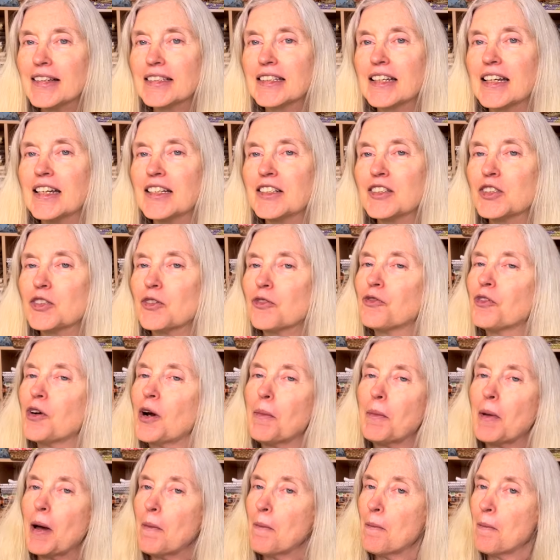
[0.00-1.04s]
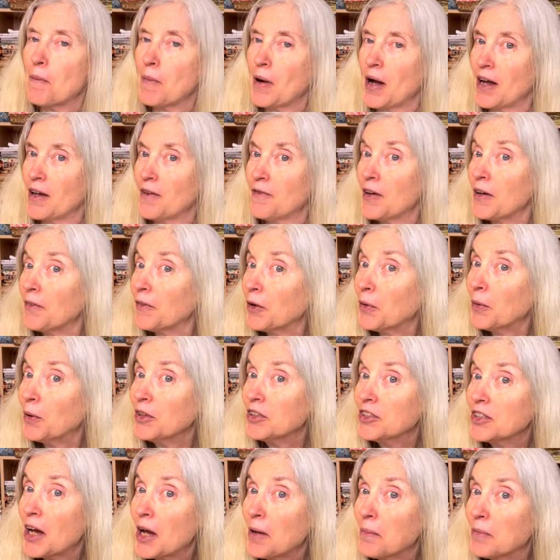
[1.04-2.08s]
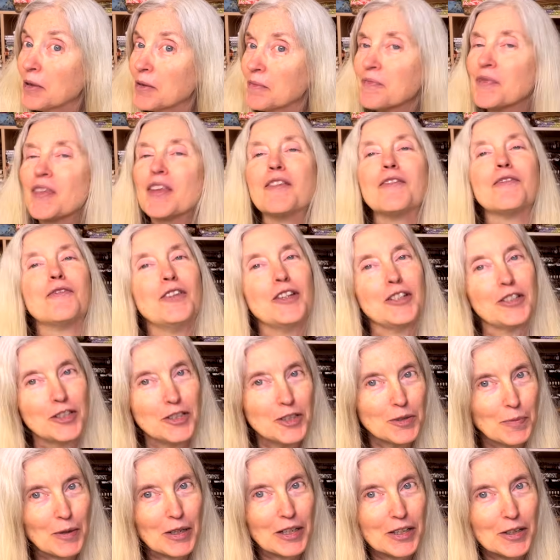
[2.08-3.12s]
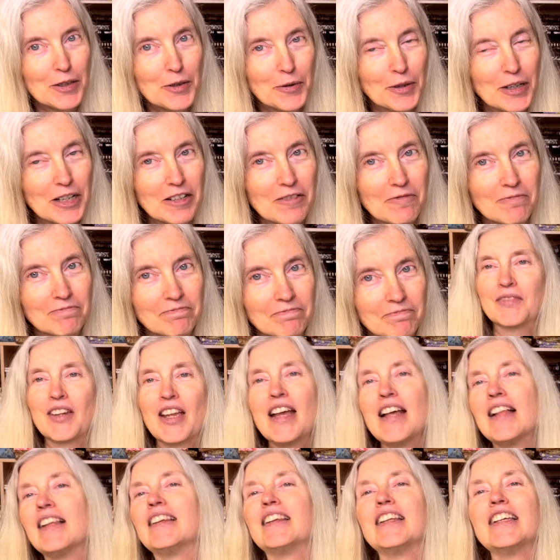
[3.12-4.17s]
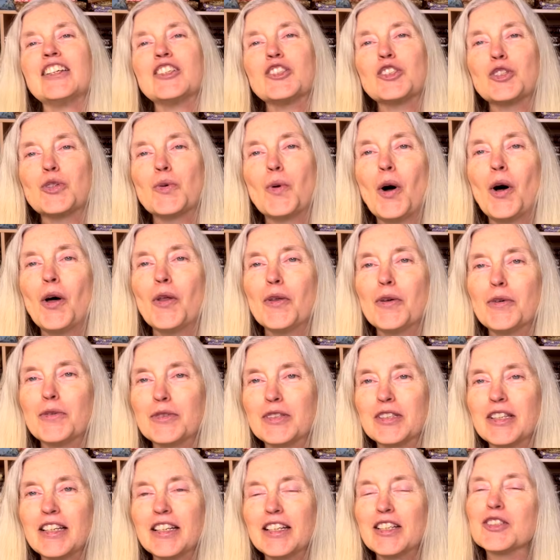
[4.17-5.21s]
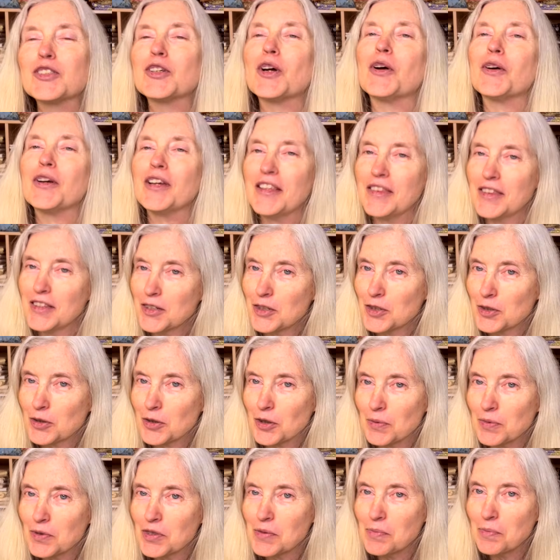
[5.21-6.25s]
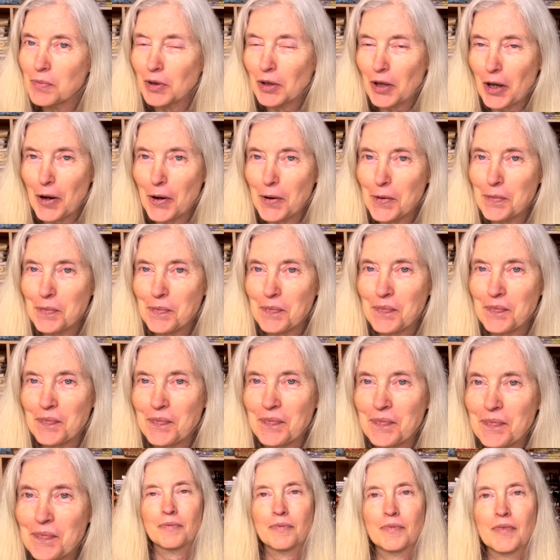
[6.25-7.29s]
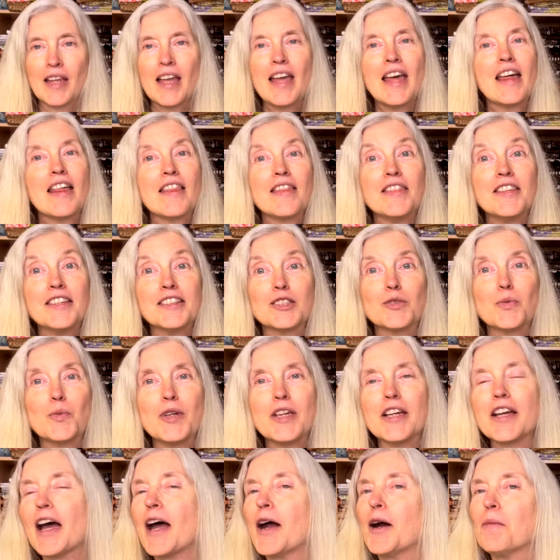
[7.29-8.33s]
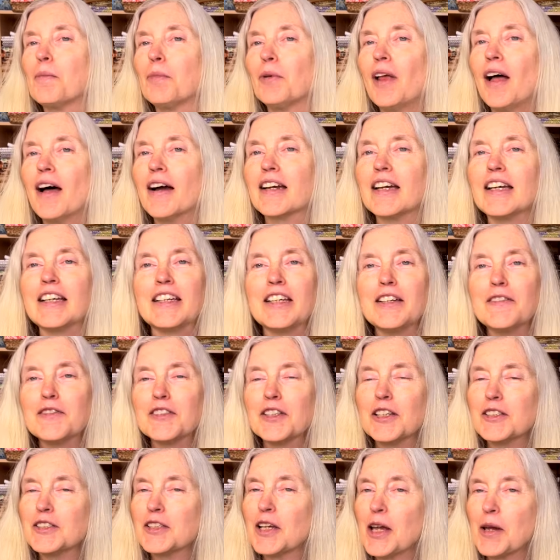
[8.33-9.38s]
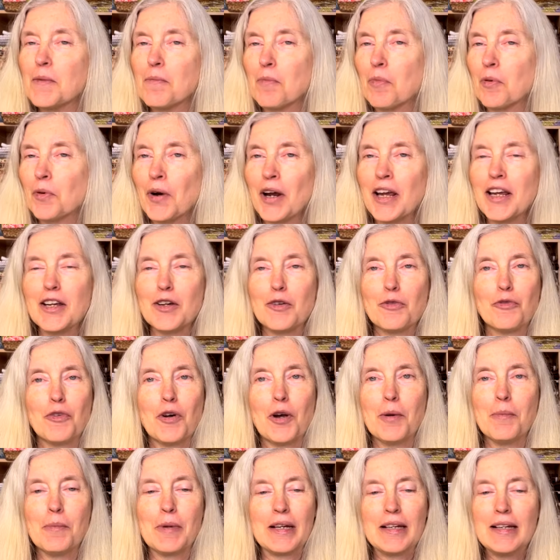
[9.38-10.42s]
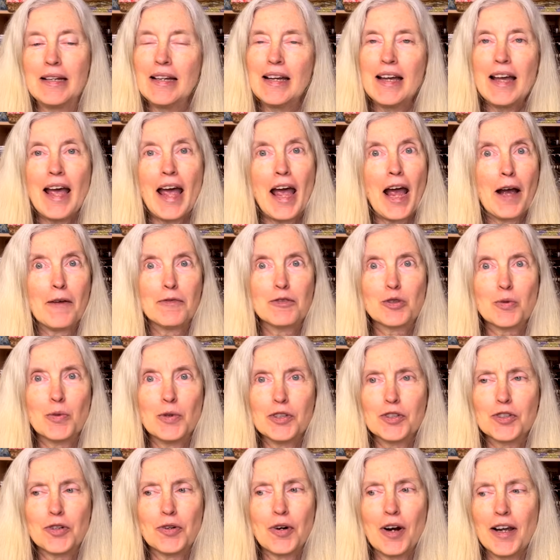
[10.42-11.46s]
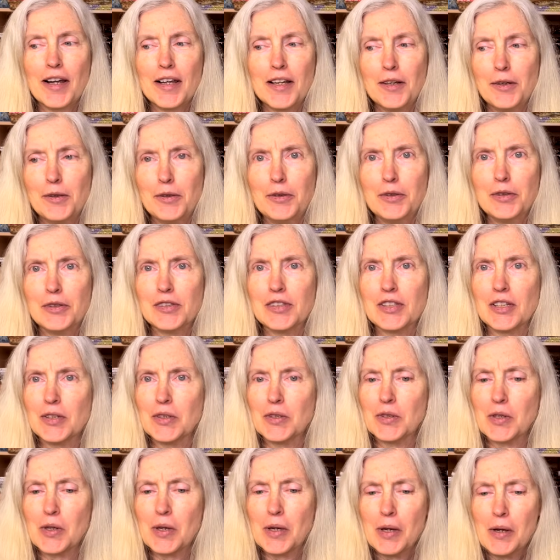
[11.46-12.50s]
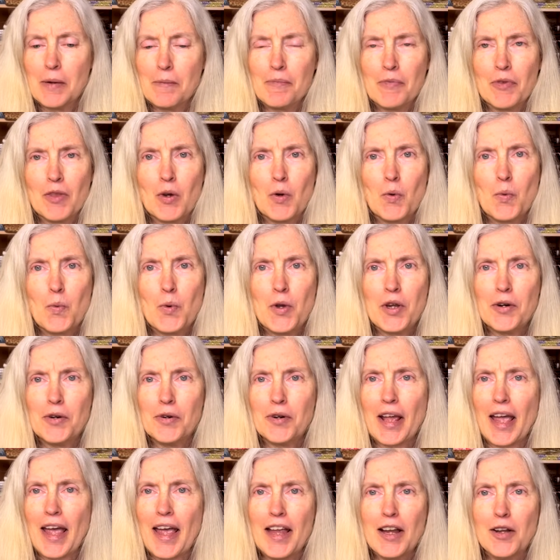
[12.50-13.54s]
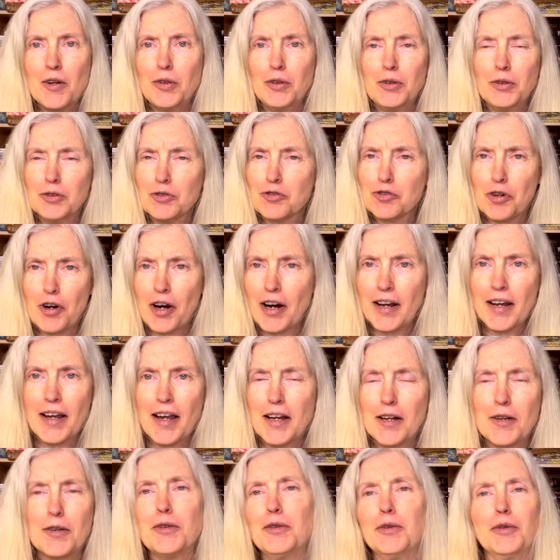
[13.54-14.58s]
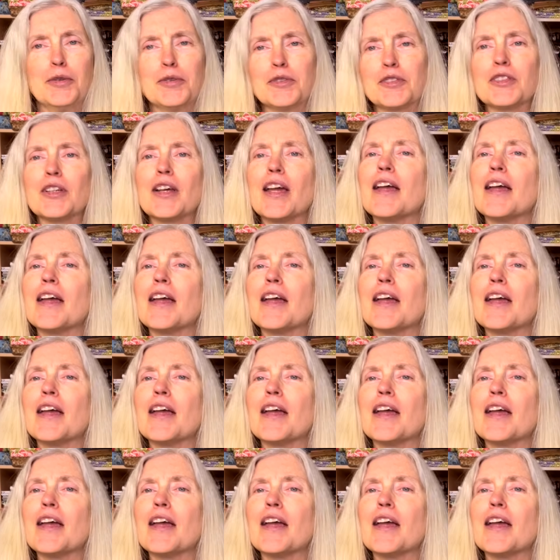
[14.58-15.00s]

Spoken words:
kits from my favorite quilt shop, Vintage Pink and Green. Links to all those things are in the description below. This week, our block gives us a break from half square triangles and weird angled triangles.